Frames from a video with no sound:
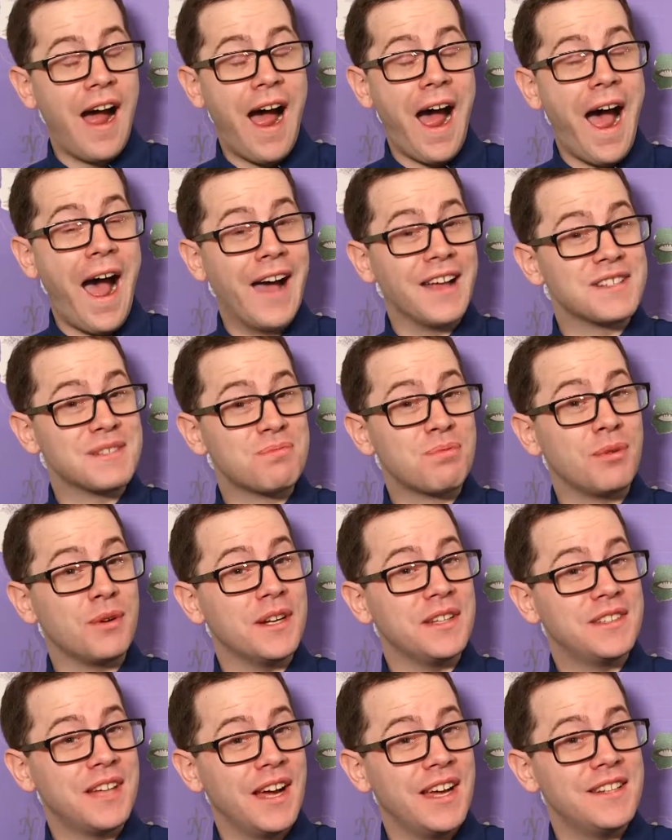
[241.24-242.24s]
That's a
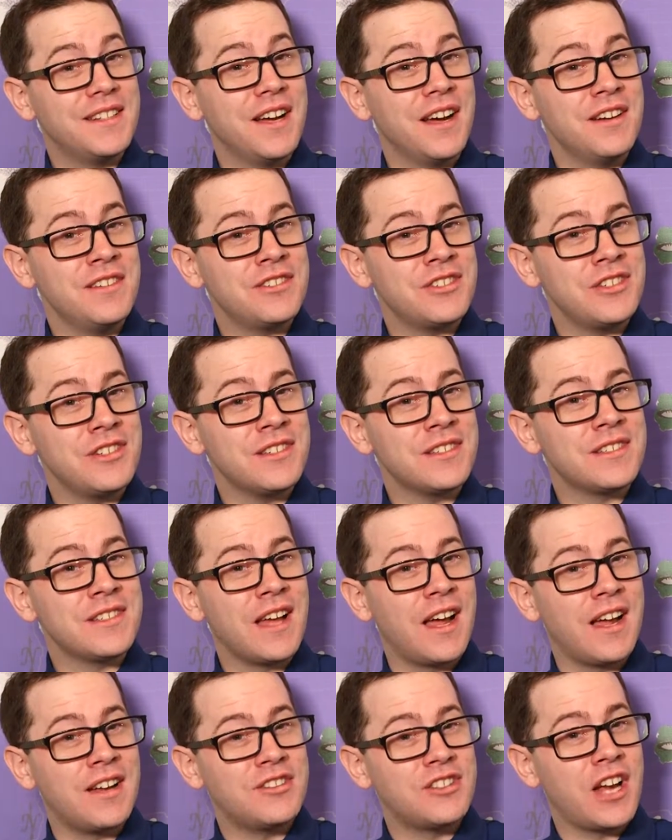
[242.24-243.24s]
pretty tight dungeon
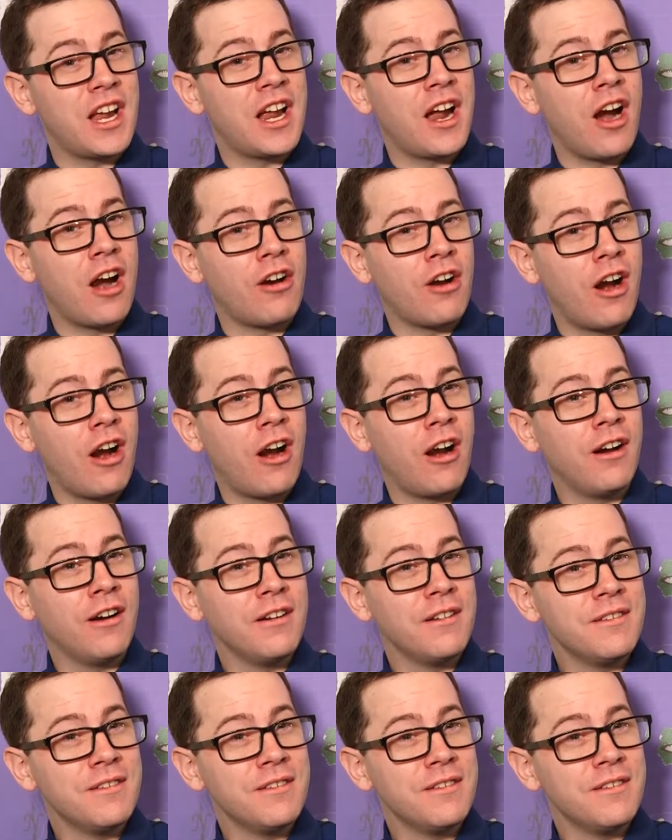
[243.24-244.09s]
design, JRR.